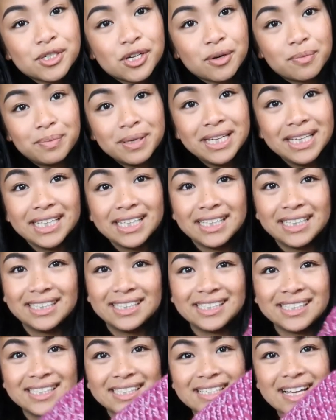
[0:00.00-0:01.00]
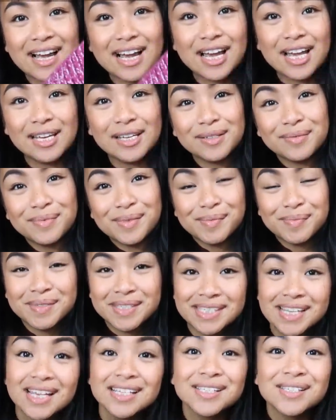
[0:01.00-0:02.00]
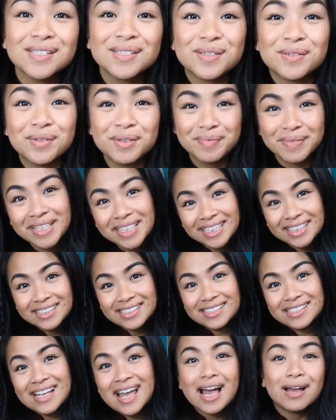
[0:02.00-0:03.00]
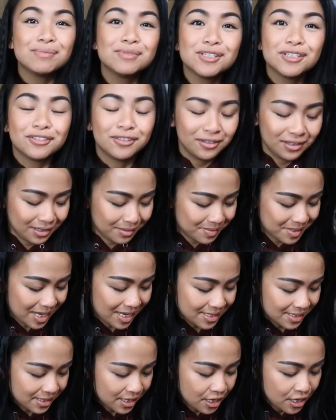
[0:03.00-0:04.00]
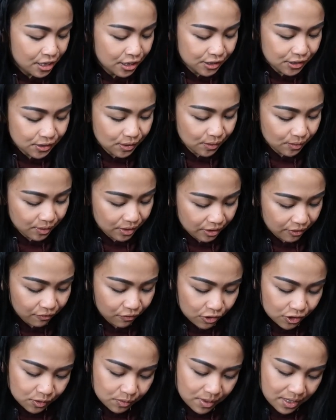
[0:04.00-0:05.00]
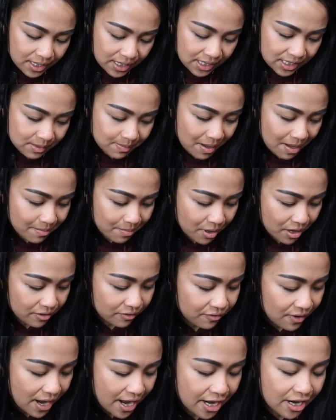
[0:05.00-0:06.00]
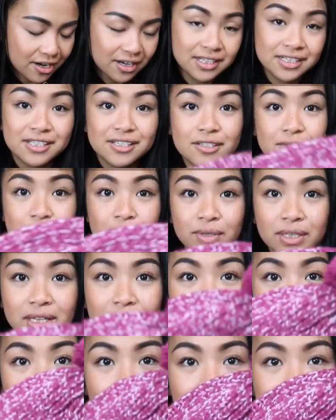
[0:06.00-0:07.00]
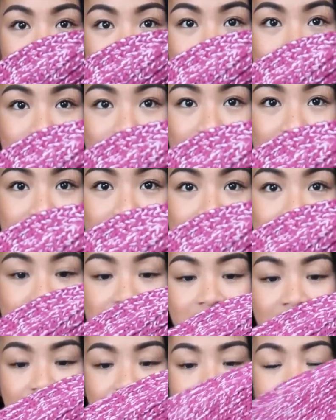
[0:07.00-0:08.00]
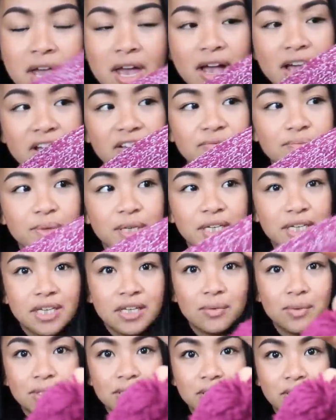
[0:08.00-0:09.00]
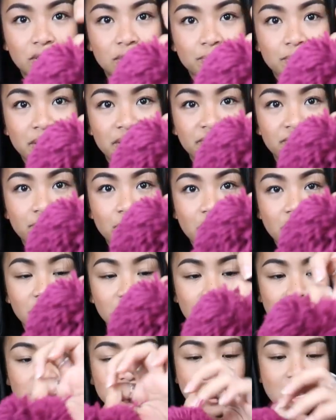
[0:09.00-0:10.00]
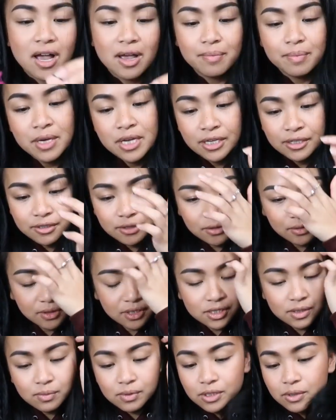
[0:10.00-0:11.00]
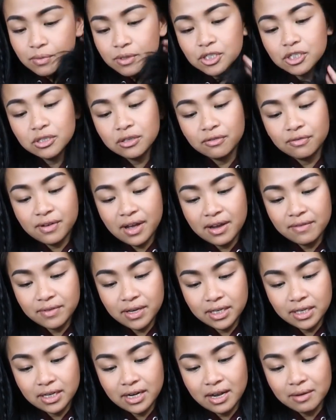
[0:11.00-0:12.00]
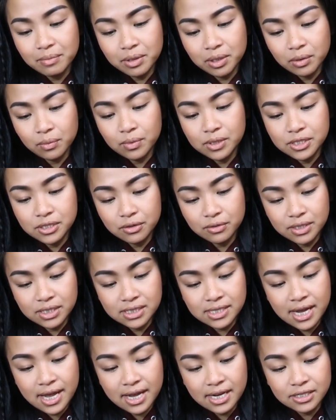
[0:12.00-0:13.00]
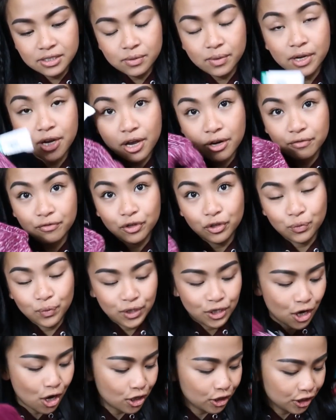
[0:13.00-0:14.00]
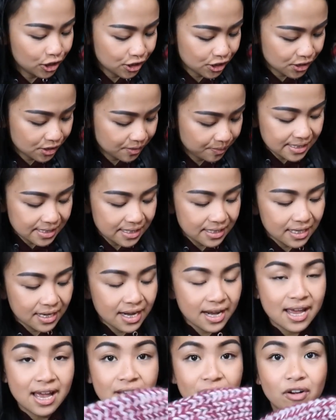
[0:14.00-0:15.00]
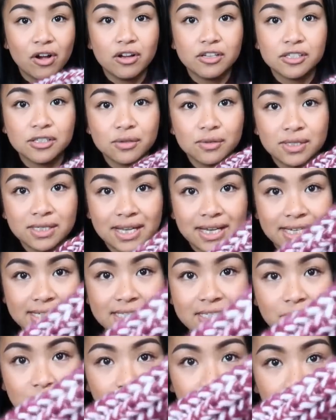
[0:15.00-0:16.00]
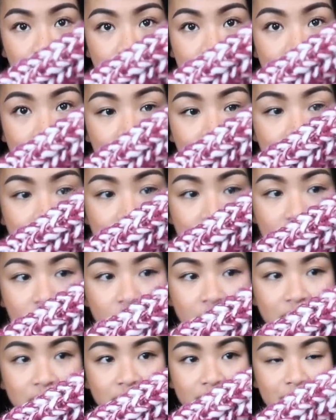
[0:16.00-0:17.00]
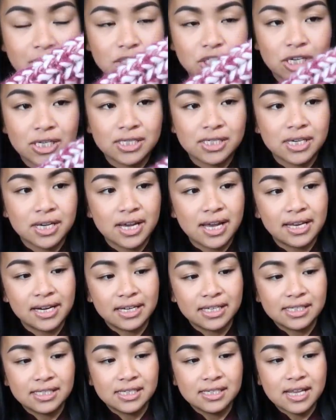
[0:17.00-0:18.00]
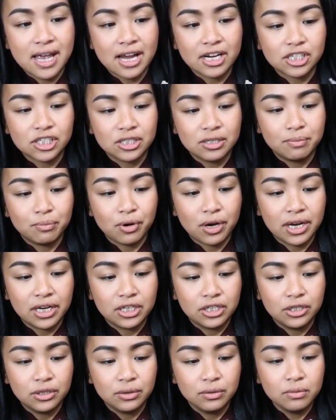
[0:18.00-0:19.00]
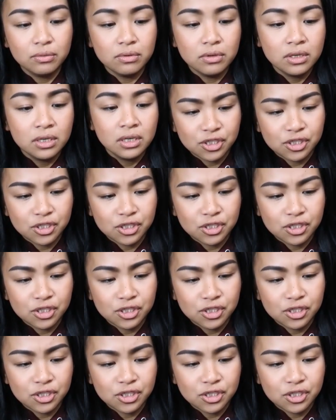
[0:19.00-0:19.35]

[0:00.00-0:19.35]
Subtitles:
Are beanies. I am obsessed with beanies. Absolutely obsessed. So the first one is by Bonfire, and it's this really pretty magenta type of beanie with a little puffball on top. So this was originally $5.99, but it was a green tag, so I got it for $3. Next thing that I have also is like a similar color with the magenta, and this is actually brand new.